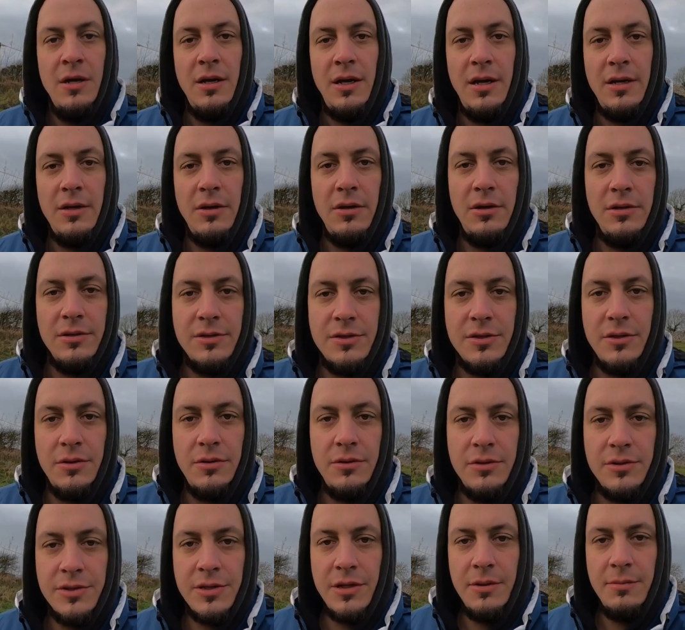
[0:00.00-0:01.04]
and
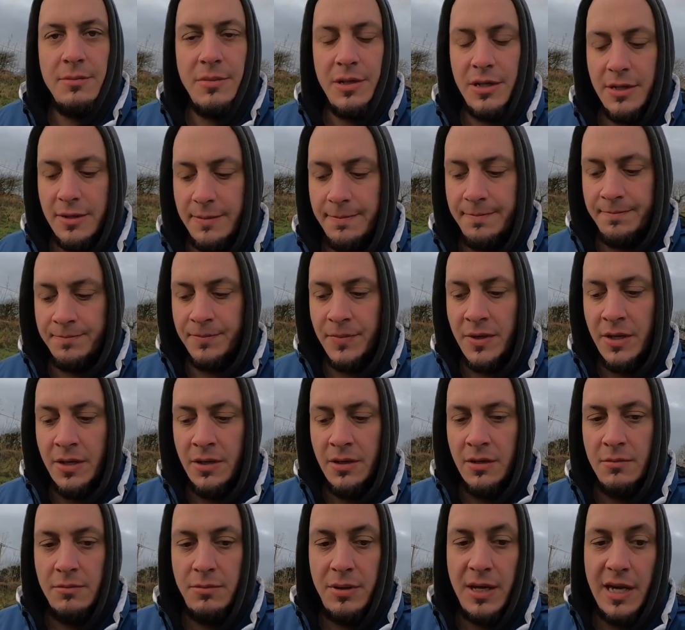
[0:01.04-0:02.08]
also some
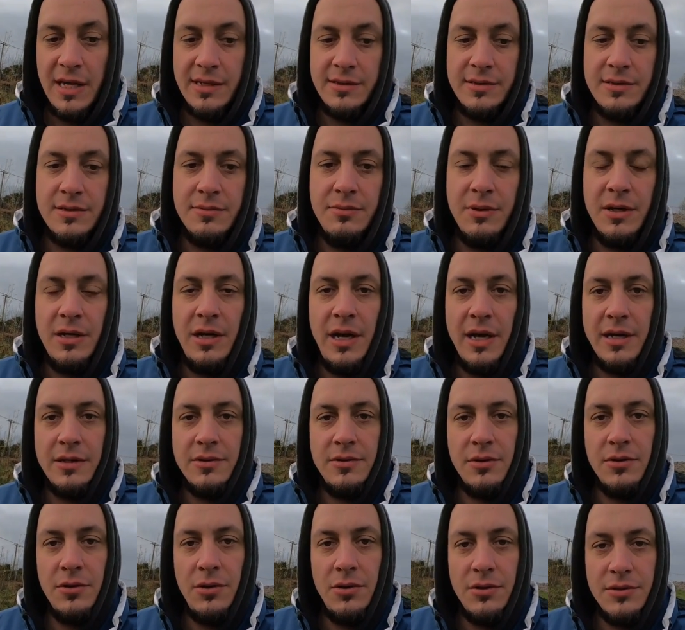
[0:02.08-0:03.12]
plants. We'd like
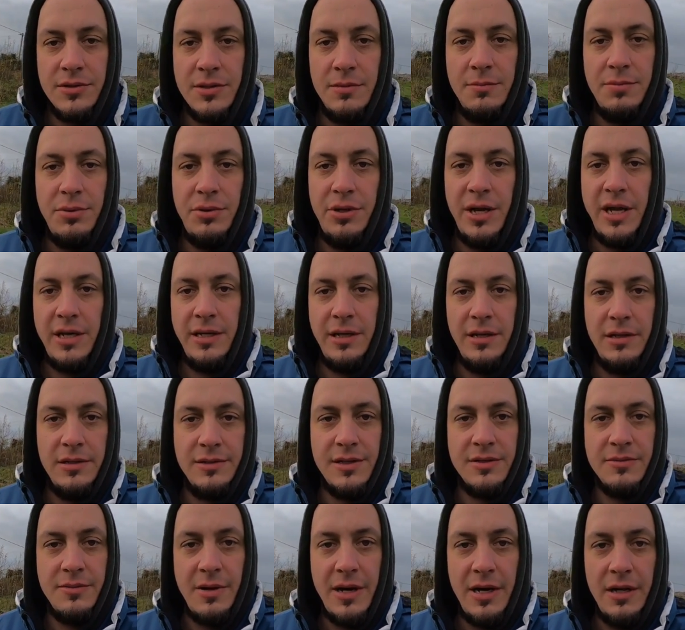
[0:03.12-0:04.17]
to grow some perennials
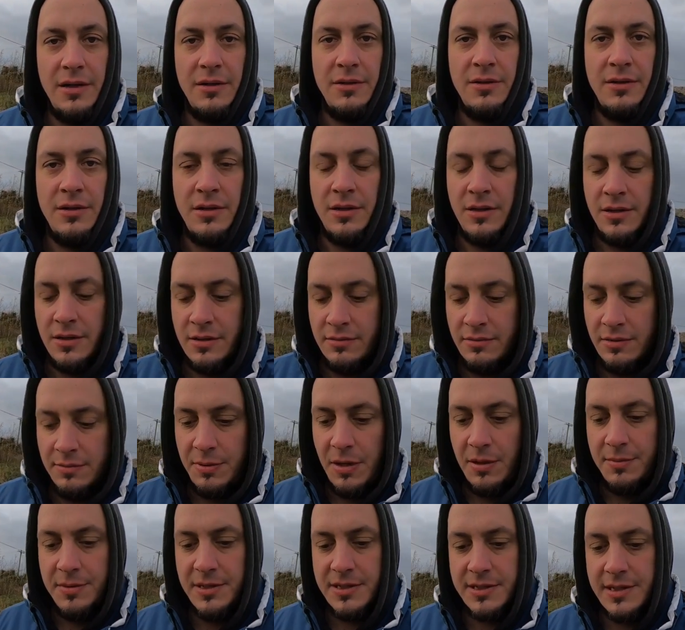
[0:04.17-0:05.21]
as well. We'll
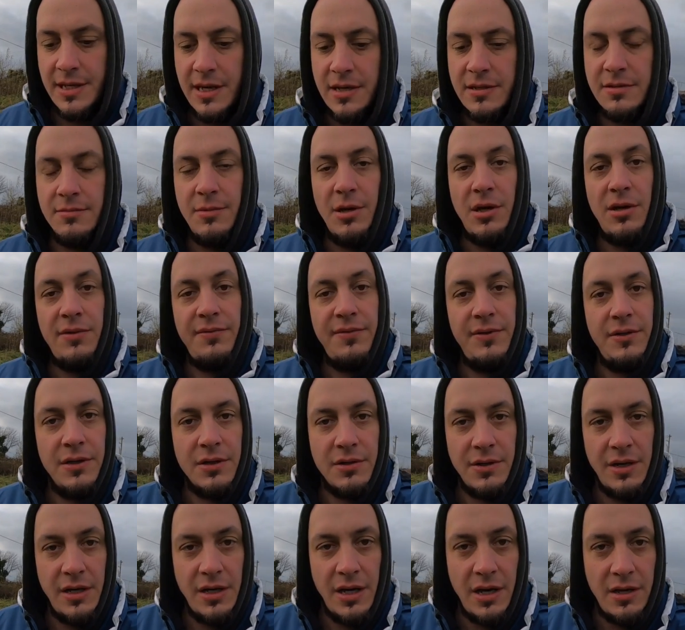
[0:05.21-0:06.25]
probably start them off in the
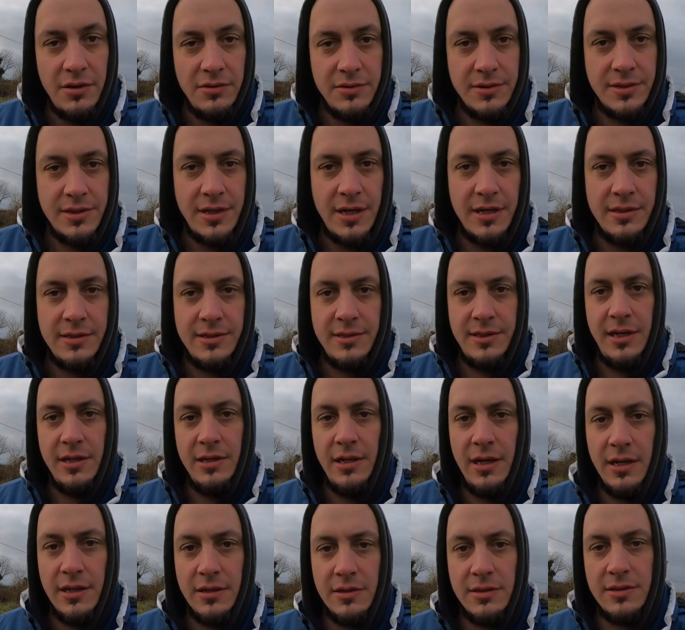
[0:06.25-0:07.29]
greenhouse as
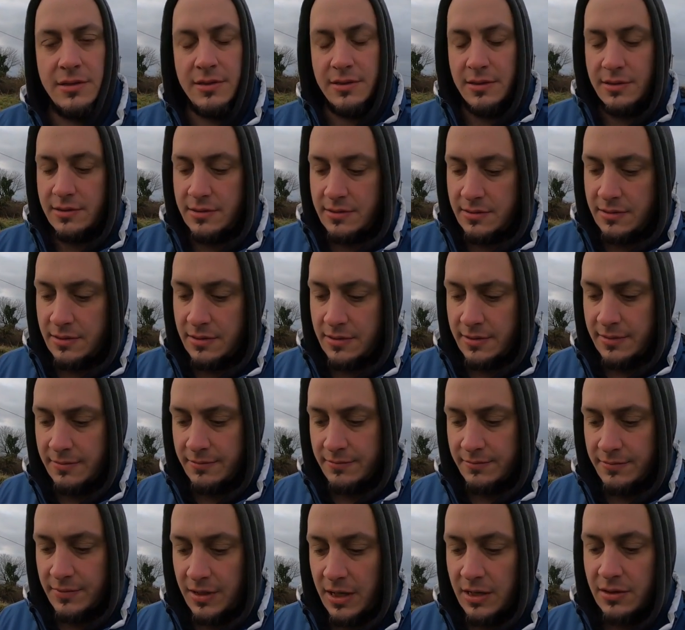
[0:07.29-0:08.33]
seedlings,
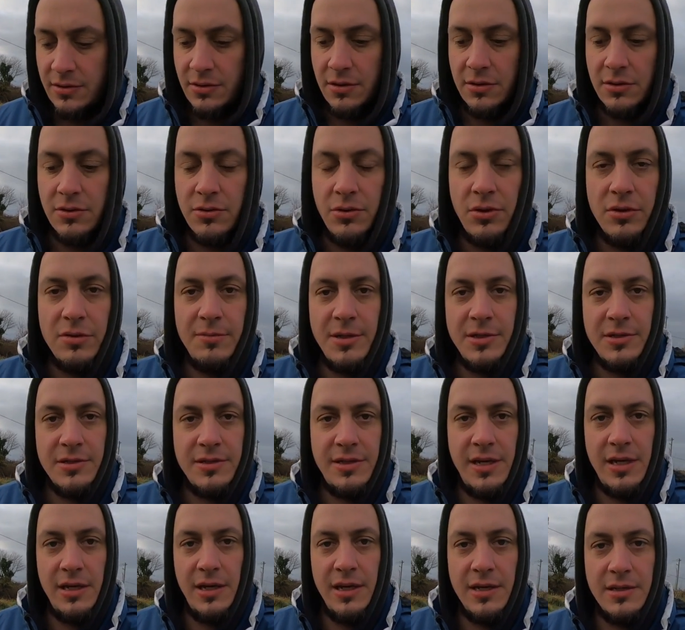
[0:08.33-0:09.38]
or grow them into
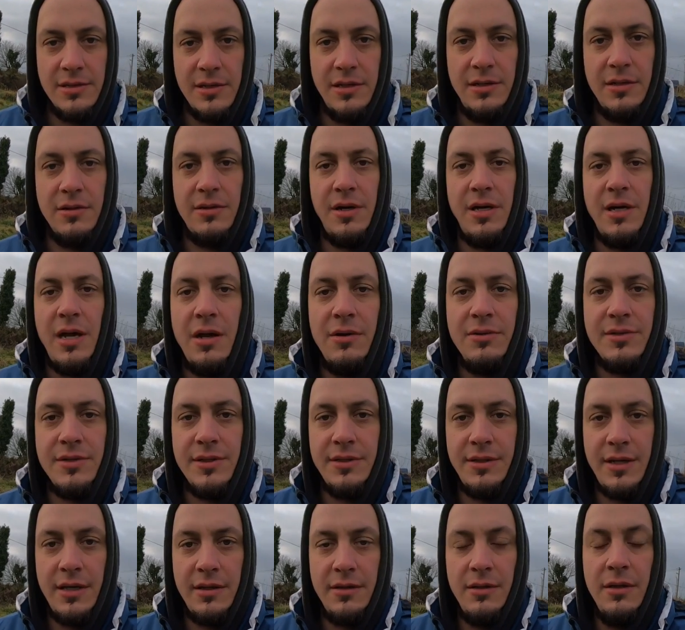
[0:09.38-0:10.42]
seedlings in the greenhouse,
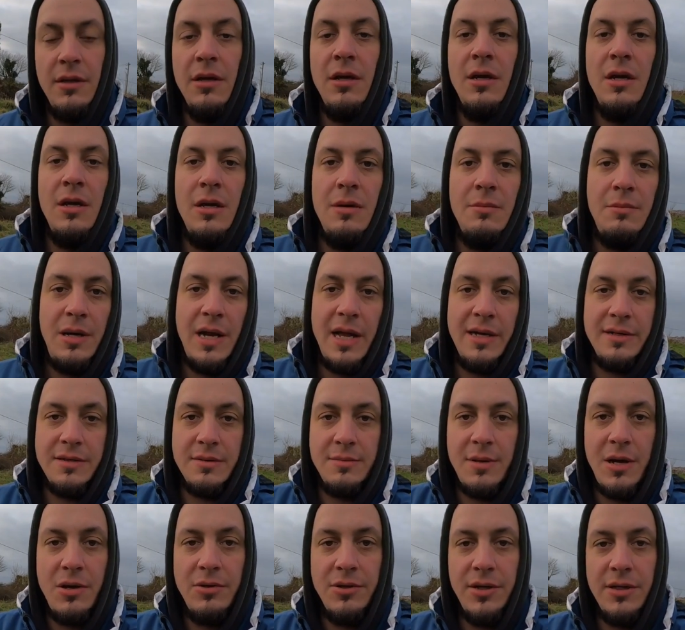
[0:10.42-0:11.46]
and then plant
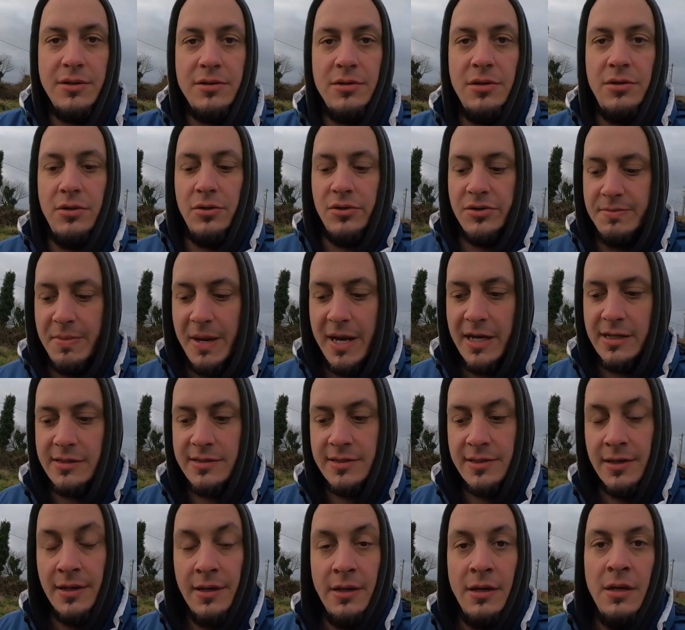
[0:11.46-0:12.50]
them out into those
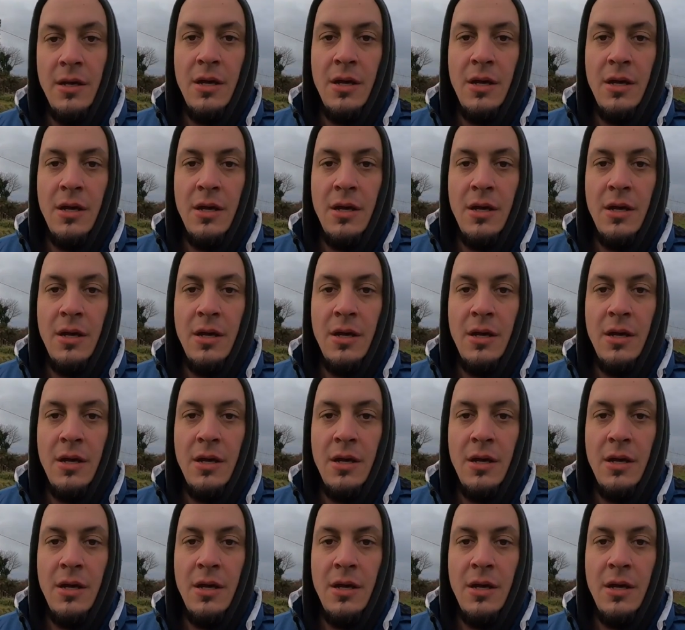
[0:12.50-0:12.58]
beds.